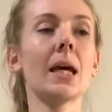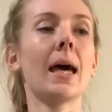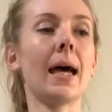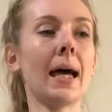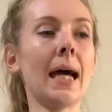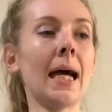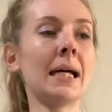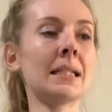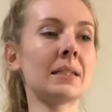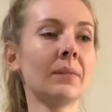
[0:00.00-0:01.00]

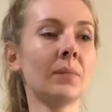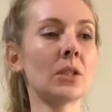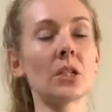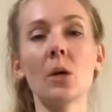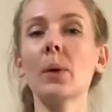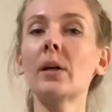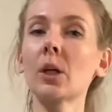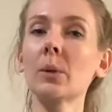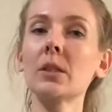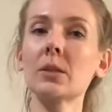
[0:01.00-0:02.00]
And today we are
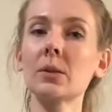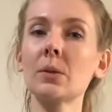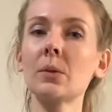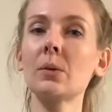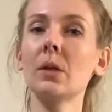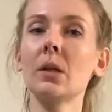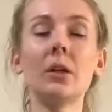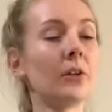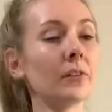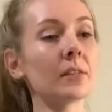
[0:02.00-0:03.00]
going to
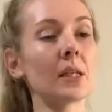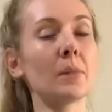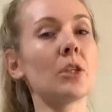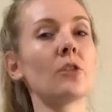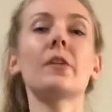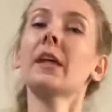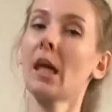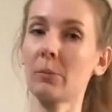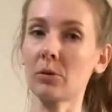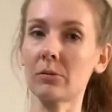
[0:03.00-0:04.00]
learn some new
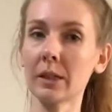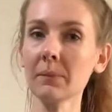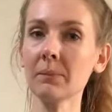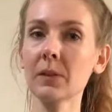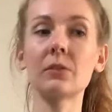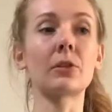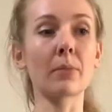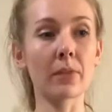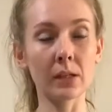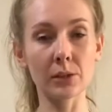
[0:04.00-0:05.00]
vocabulary from
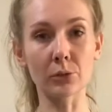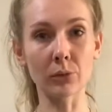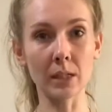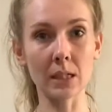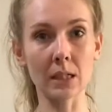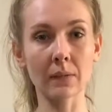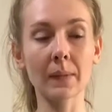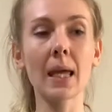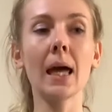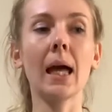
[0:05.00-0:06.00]
this reading,
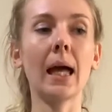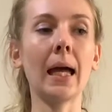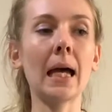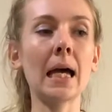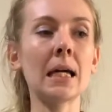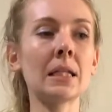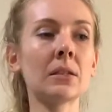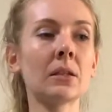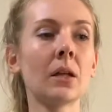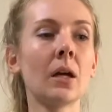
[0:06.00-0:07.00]

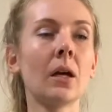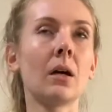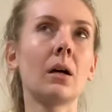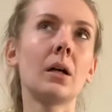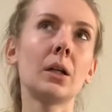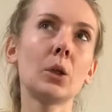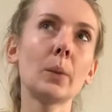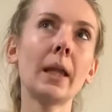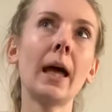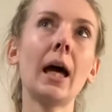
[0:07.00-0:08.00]
and you
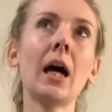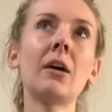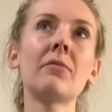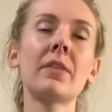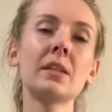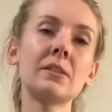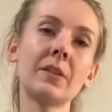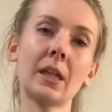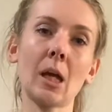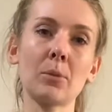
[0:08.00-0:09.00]
will have this
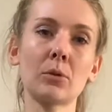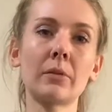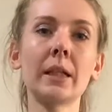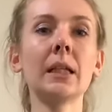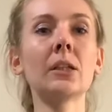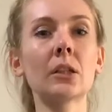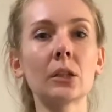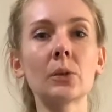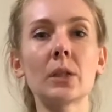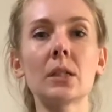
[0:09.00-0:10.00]
vocabulary
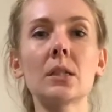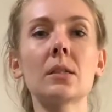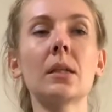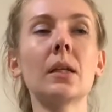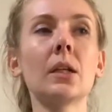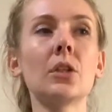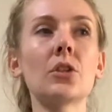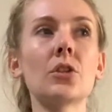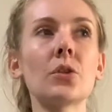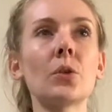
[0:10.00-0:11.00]
included
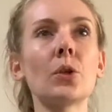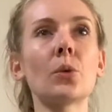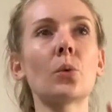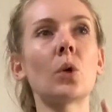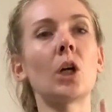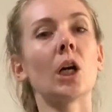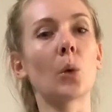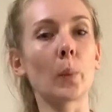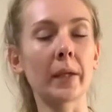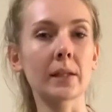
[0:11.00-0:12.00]
into your
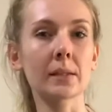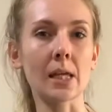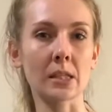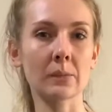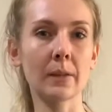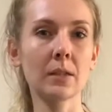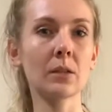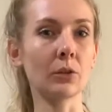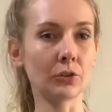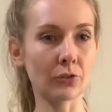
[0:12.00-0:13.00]
week assessment
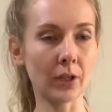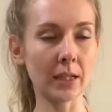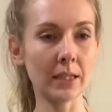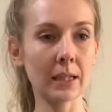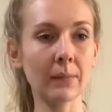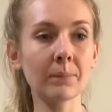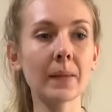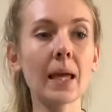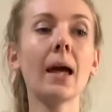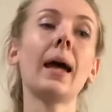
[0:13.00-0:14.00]
on Friday.
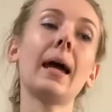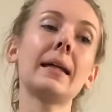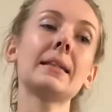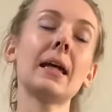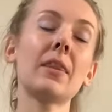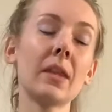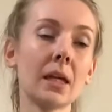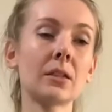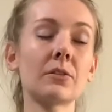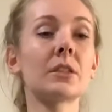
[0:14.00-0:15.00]
And at the
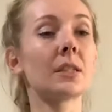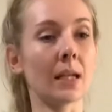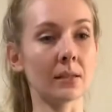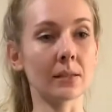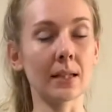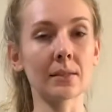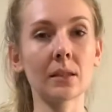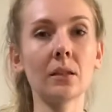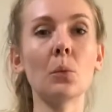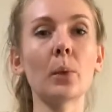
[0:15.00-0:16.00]
end of today's
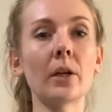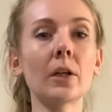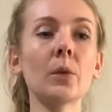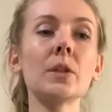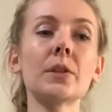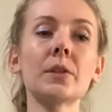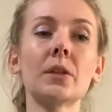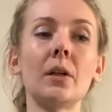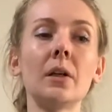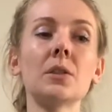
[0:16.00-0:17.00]
lesson, we are going to
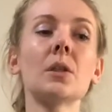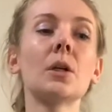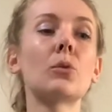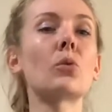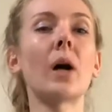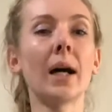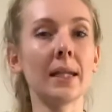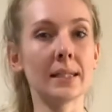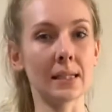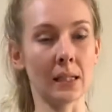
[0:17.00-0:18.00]
start
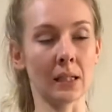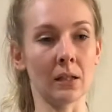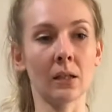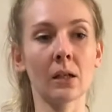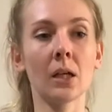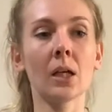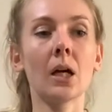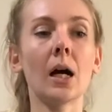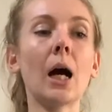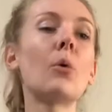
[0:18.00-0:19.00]
writing
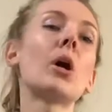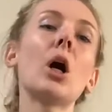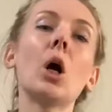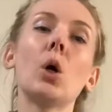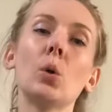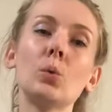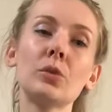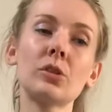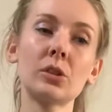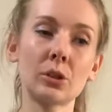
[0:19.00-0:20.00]
our own
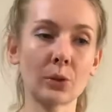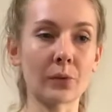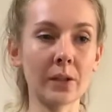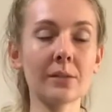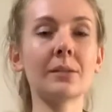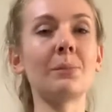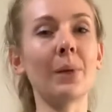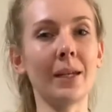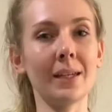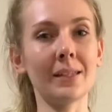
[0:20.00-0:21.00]
stories
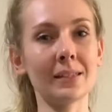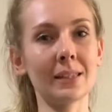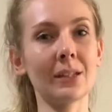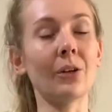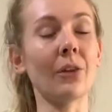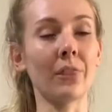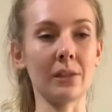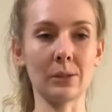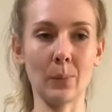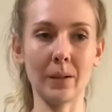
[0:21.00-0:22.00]
based on
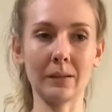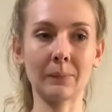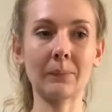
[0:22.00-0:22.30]
this one.